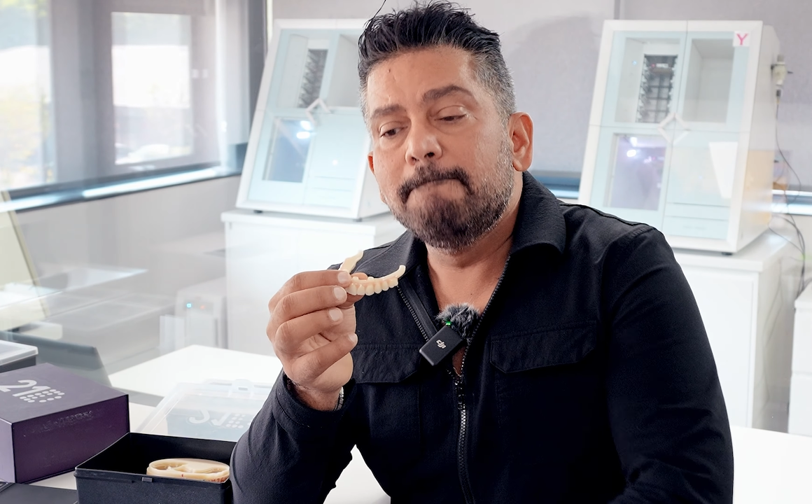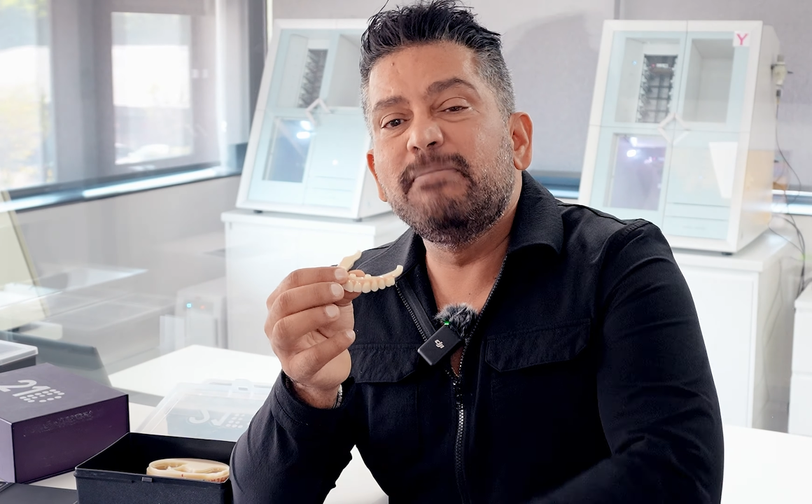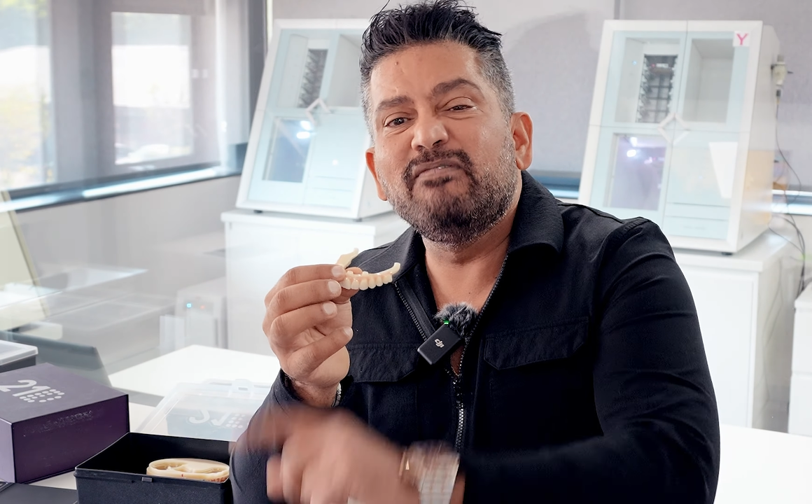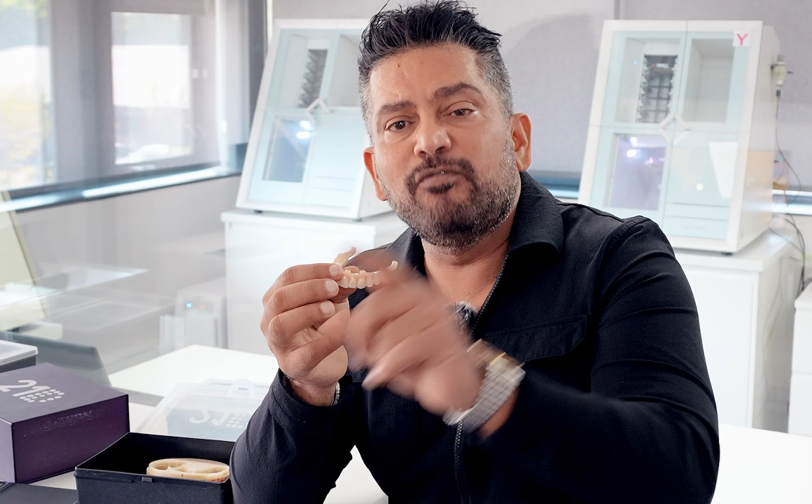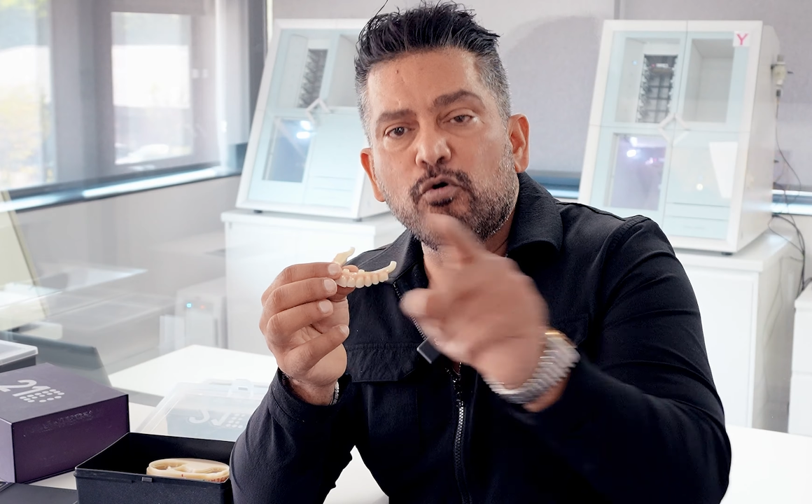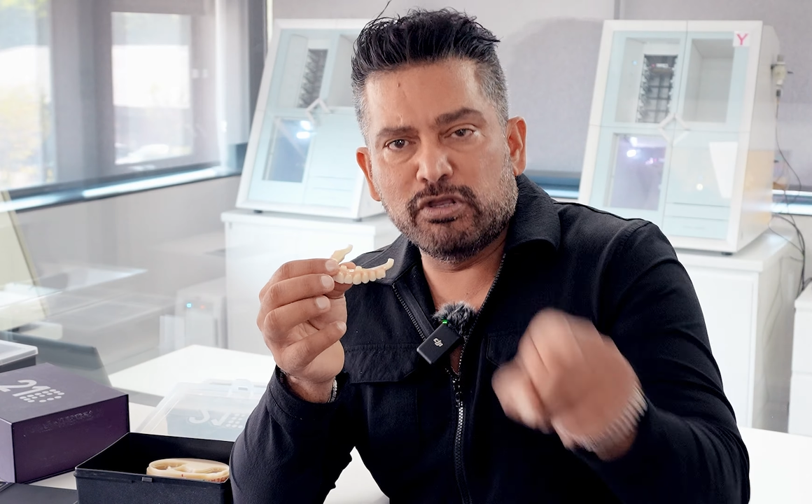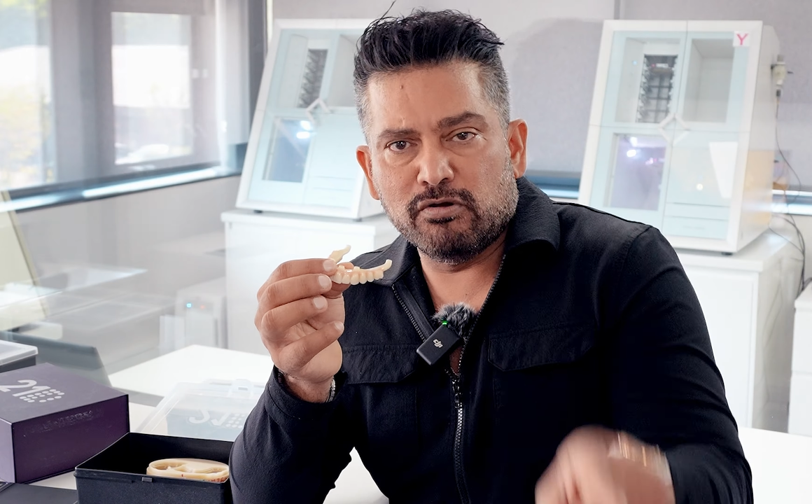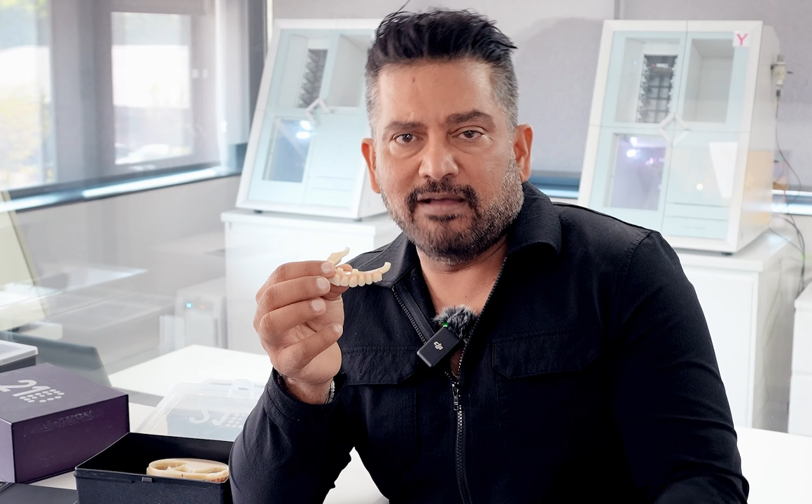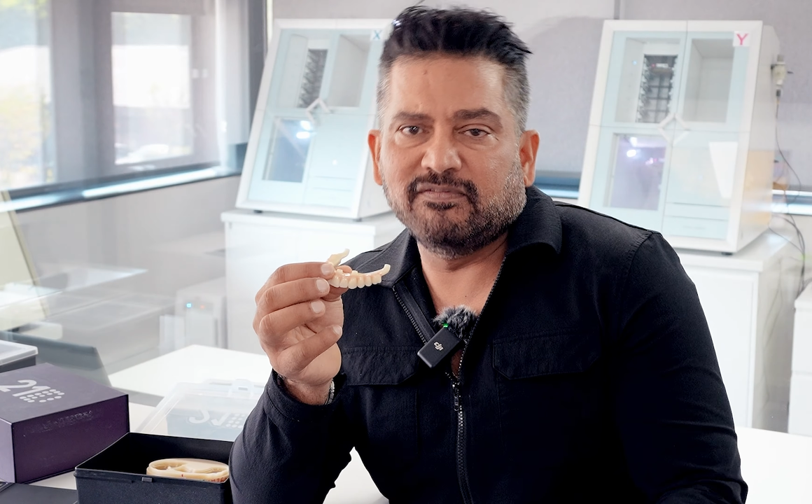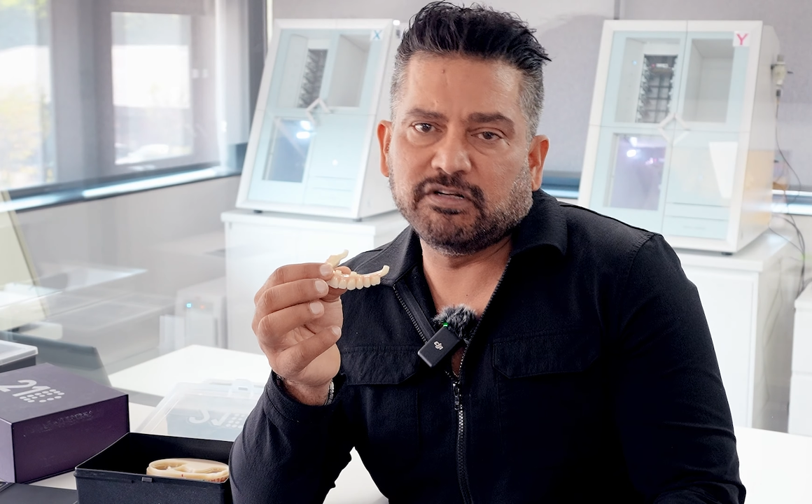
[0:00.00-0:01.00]
before you
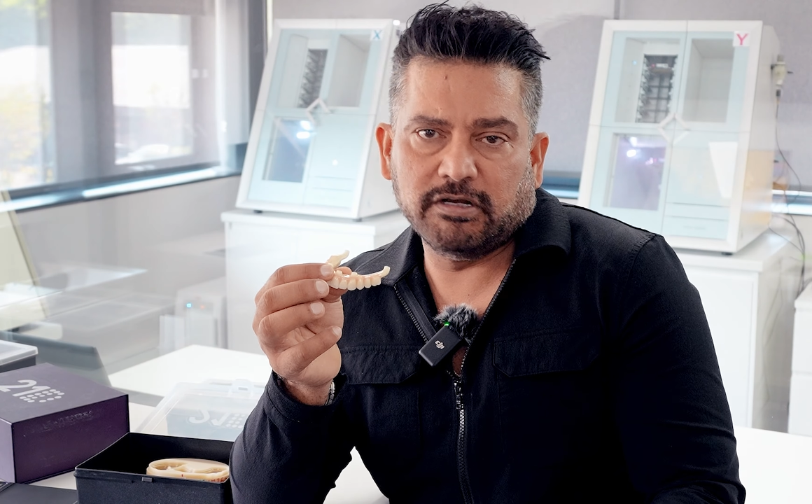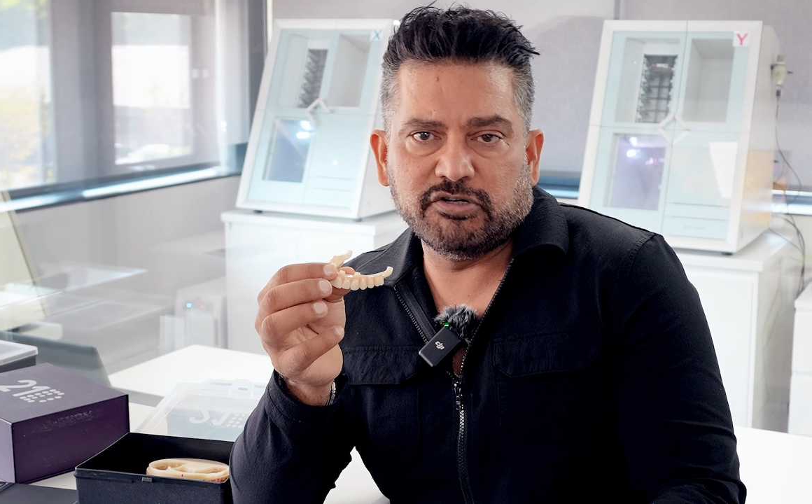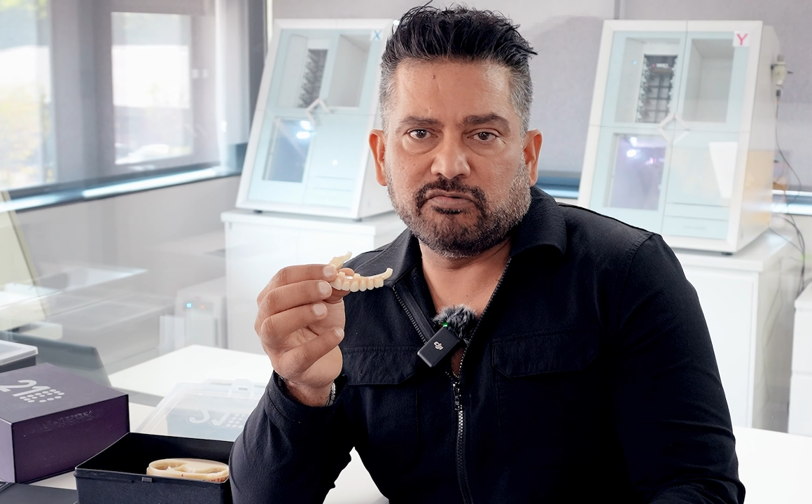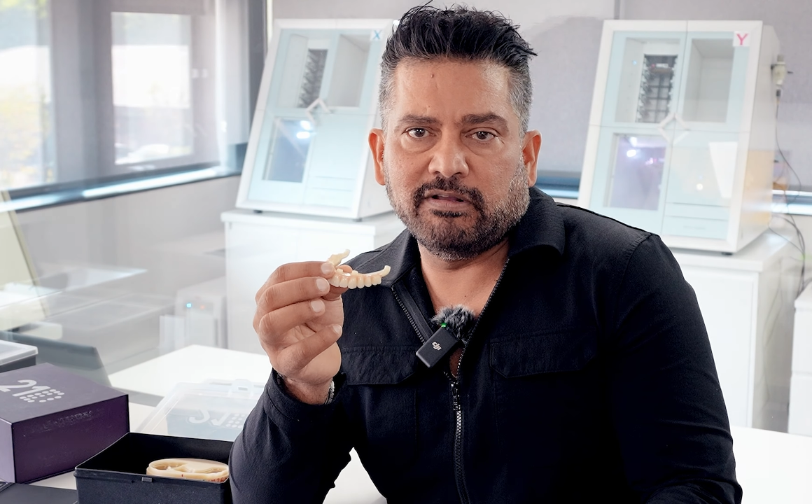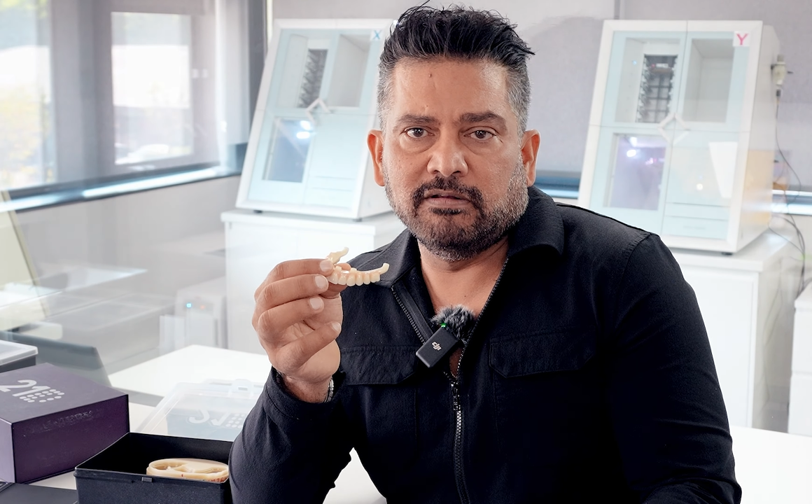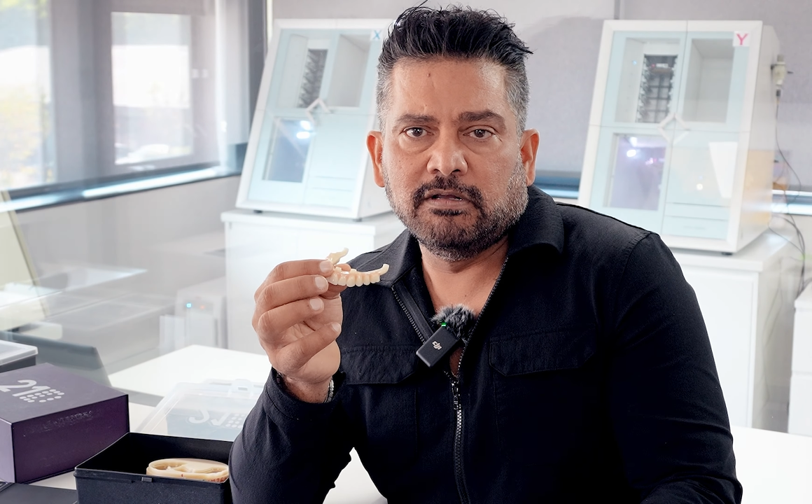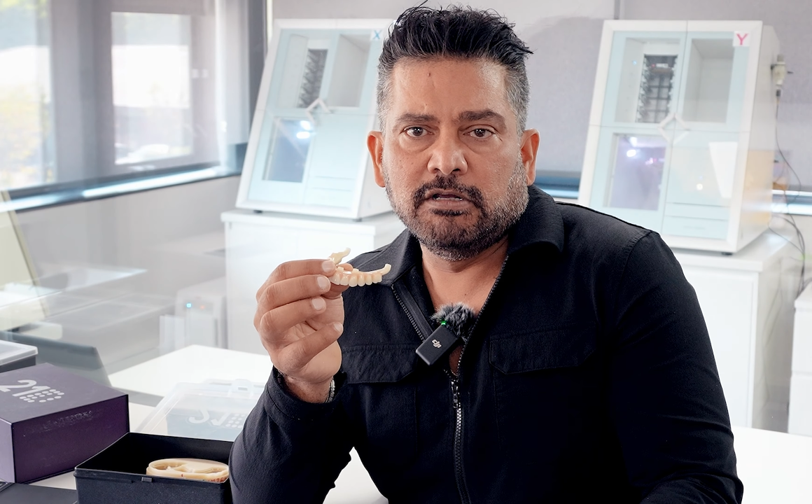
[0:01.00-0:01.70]
have surgery.